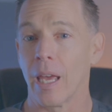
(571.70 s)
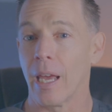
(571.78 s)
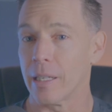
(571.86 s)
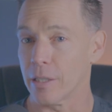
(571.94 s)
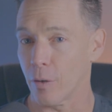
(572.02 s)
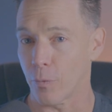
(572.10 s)

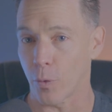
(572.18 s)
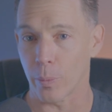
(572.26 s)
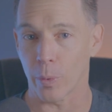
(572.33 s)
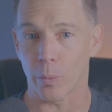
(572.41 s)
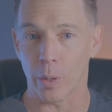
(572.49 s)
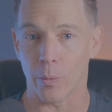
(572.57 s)
Is it a
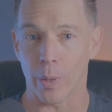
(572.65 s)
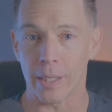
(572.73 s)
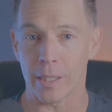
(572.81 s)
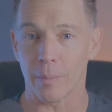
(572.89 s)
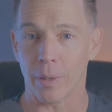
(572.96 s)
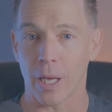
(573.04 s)
Formula One
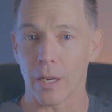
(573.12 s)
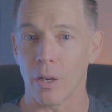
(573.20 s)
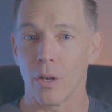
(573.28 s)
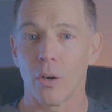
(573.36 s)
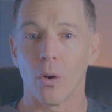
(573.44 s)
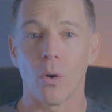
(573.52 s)
racing blog,
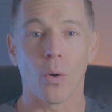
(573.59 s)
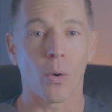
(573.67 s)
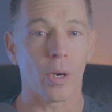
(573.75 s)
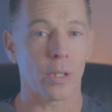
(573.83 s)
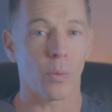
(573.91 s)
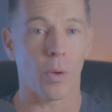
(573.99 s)

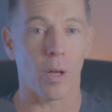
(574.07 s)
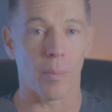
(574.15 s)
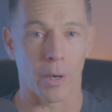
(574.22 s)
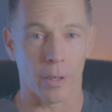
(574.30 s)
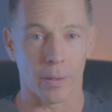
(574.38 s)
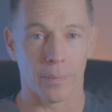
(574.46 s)
or is it
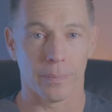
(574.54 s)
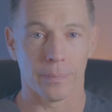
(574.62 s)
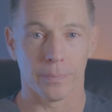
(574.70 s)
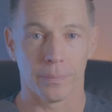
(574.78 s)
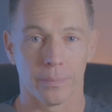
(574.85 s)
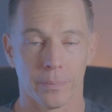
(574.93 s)
Walmart?
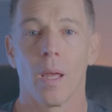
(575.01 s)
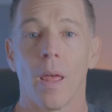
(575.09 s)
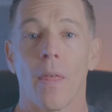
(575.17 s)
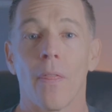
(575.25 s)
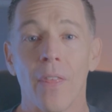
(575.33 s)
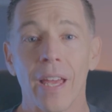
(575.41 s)

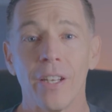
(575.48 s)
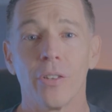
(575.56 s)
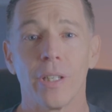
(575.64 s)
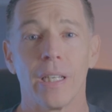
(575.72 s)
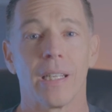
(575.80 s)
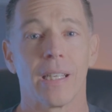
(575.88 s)
Then
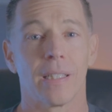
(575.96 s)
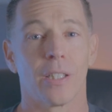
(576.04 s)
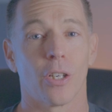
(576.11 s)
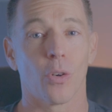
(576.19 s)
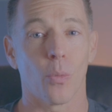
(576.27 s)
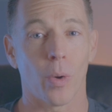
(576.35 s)
you'll need to
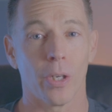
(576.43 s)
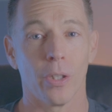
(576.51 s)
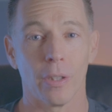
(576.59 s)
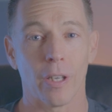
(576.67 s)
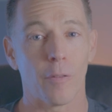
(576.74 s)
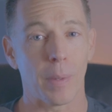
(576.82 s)
consider where
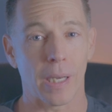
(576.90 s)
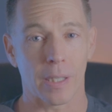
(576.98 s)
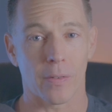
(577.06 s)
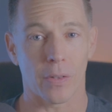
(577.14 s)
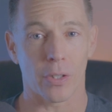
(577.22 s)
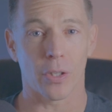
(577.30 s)
you live
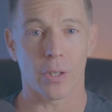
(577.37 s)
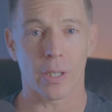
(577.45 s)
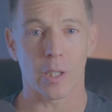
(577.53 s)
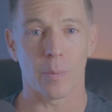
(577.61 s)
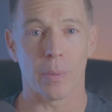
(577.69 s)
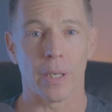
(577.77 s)
because of the
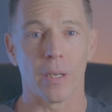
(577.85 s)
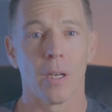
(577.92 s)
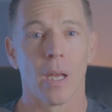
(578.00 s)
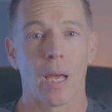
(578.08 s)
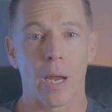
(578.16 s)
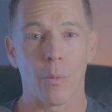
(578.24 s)
circuit split
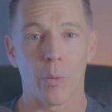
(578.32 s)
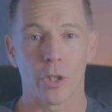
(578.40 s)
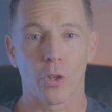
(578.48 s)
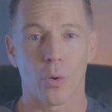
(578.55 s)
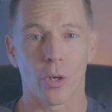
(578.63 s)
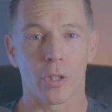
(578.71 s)
and
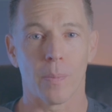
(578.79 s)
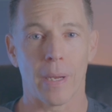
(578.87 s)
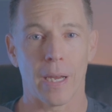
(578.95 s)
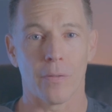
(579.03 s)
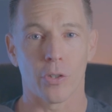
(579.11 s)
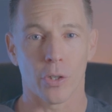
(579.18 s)
which courts
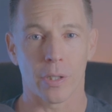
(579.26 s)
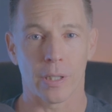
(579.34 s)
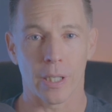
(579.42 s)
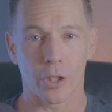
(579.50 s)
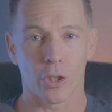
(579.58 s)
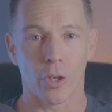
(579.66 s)
may have
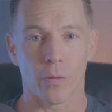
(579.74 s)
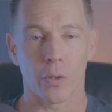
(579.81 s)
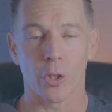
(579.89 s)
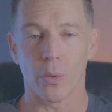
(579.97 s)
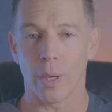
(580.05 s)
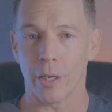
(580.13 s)
jurisdiction over
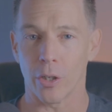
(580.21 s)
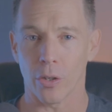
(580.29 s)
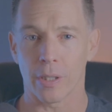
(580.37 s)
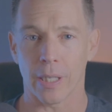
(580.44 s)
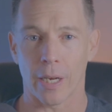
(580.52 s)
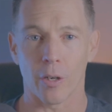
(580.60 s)
you and
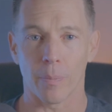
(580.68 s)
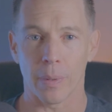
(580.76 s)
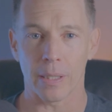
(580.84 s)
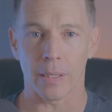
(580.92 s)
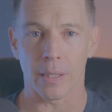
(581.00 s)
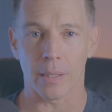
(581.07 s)
your site or
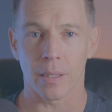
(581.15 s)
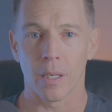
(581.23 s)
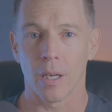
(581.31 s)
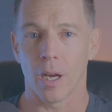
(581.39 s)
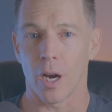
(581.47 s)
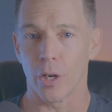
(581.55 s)
business.
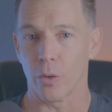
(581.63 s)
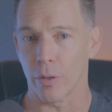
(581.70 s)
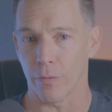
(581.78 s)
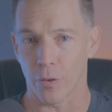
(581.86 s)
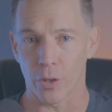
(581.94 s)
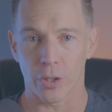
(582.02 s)
Are you in
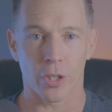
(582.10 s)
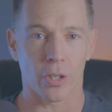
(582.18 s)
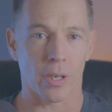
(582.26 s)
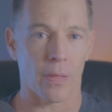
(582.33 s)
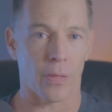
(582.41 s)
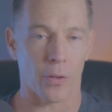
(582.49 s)
the First
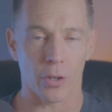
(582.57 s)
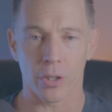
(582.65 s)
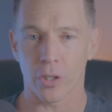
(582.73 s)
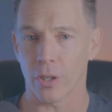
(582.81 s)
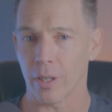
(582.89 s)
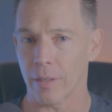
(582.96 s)
Circuit, Third
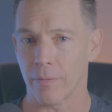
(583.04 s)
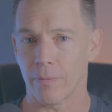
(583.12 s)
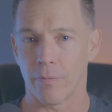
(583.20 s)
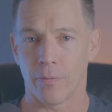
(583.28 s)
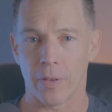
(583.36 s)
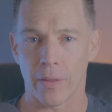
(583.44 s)
Circuit,
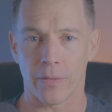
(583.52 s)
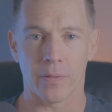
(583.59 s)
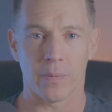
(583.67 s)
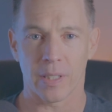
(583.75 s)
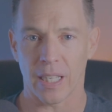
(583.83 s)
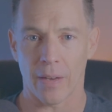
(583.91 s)
Fifth,
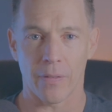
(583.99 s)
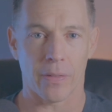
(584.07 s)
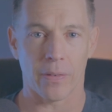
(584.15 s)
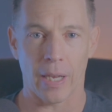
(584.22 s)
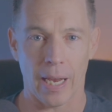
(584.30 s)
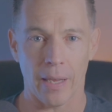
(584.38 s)

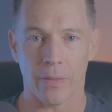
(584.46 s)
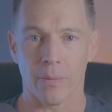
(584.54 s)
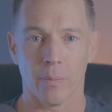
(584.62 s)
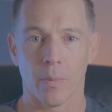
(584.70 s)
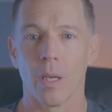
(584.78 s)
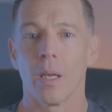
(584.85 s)
Seventh, Eighth?
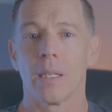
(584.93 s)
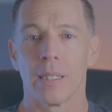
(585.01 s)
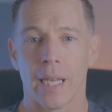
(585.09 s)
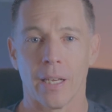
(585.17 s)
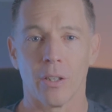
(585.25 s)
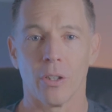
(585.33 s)

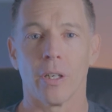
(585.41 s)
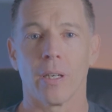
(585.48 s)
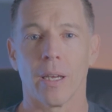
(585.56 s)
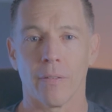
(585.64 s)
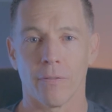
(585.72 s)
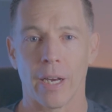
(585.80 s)
Take a
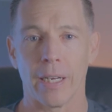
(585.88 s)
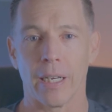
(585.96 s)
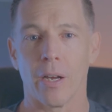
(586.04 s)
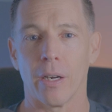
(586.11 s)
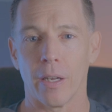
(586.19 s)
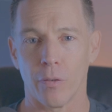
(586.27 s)
look and find
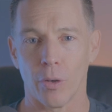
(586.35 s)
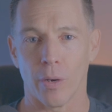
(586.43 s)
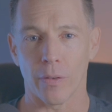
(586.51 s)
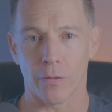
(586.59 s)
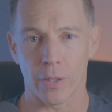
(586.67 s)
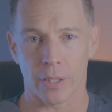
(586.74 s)
out if you
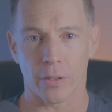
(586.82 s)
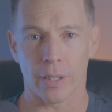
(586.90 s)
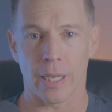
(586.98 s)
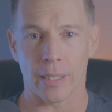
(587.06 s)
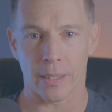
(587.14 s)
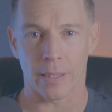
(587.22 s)
have the physical
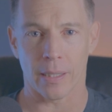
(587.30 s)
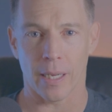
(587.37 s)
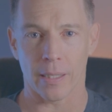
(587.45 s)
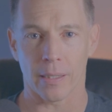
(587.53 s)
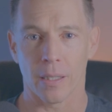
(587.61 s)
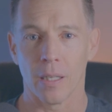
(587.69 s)
nexus
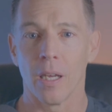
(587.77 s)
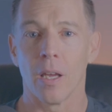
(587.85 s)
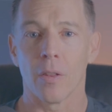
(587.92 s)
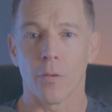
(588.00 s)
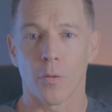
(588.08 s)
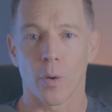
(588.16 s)
test.
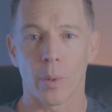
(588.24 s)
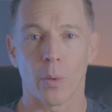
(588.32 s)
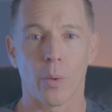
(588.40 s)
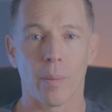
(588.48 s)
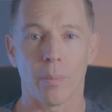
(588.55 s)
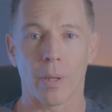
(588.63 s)
The Formula
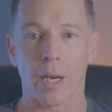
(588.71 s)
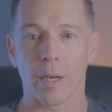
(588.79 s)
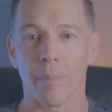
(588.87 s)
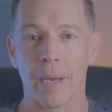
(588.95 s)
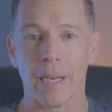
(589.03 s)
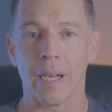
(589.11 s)
One
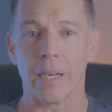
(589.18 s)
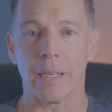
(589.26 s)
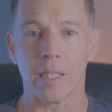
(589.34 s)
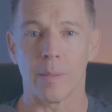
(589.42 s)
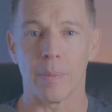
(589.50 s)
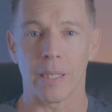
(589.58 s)
blog may not
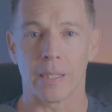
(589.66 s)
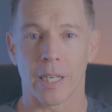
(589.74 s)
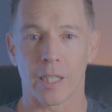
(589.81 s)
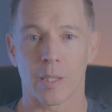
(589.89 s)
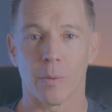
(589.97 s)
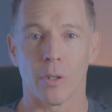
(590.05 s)
need to be
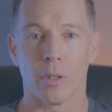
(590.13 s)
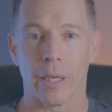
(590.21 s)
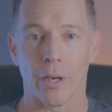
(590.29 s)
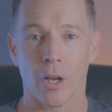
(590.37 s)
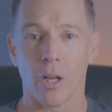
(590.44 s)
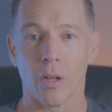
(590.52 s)
accessible
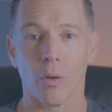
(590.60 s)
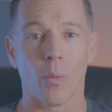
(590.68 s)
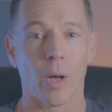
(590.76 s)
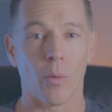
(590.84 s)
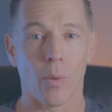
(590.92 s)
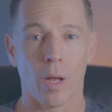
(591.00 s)
at all,
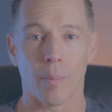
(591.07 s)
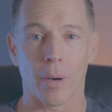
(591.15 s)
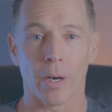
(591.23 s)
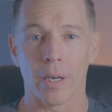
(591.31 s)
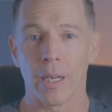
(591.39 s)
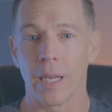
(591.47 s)
while
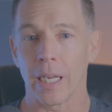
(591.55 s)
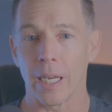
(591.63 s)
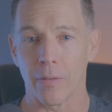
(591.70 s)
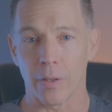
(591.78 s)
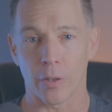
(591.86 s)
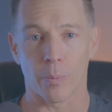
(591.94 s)
Walmart,
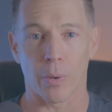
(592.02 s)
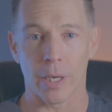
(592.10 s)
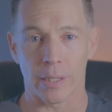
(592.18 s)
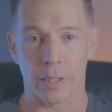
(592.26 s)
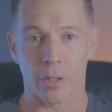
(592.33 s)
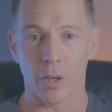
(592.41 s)
given that they're
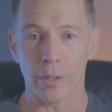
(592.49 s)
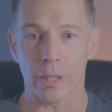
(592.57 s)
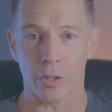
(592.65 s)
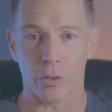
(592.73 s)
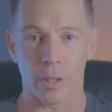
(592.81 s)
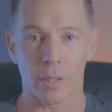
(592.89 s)
present in all
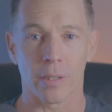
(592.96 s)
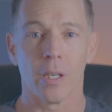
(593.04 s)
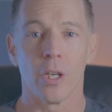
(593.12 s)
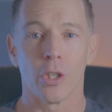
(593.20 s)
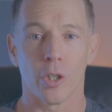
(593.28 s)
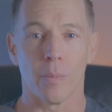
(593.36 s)
districts,
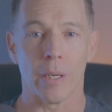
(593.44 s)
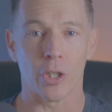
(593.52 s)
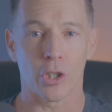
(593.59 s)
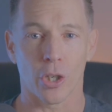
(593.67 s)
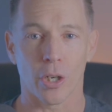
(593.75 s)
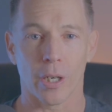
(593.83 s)
should make
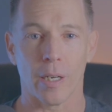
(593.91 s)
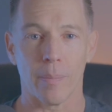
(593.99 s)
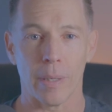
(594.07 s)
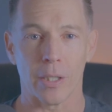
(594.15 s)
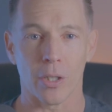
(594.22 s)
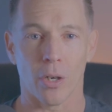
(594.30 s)
sure it
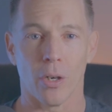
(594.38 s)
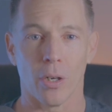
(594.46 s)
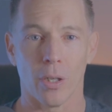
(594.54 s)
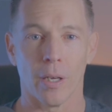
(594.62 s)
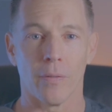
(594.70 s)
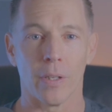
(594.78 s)
meets
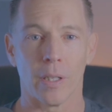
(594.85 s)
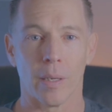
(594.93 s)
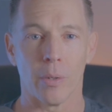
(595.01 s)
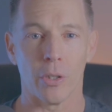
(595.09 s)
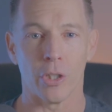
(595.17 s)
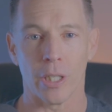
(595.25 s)
all of the
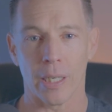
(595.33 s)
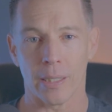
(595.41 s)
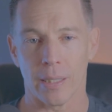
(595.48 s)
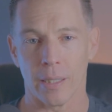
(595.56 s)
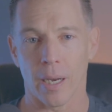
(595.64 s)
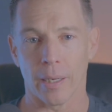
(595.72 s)

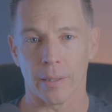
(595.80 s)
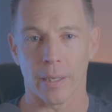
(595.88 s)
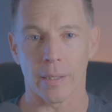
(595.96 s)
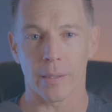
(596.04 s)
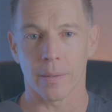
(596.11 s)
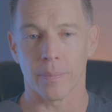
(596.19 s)
WGAC
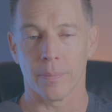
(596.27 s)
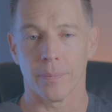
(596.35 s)
guidelines.